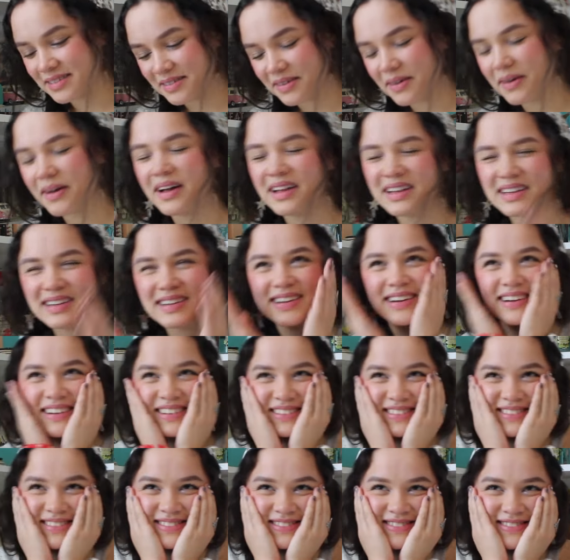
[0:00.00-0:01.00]
Oh,
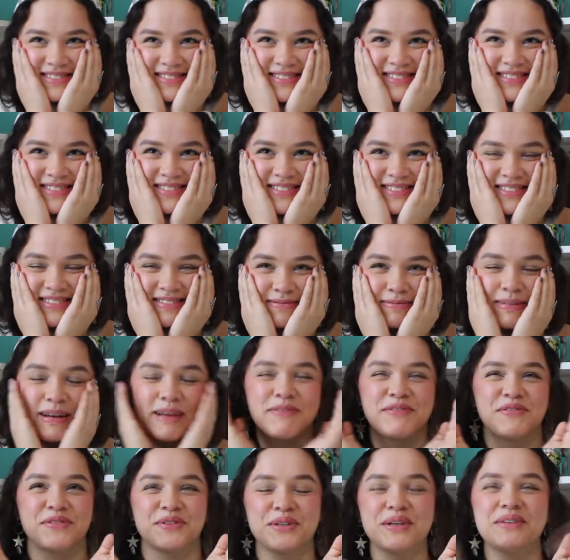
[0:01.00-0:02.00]
my
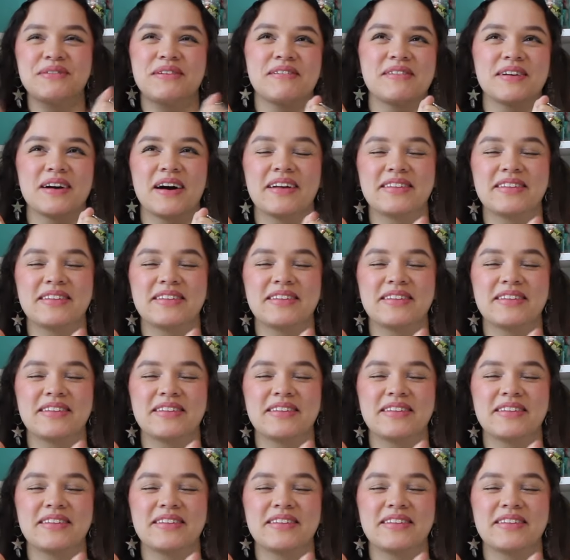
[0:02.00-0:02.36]
3 favorite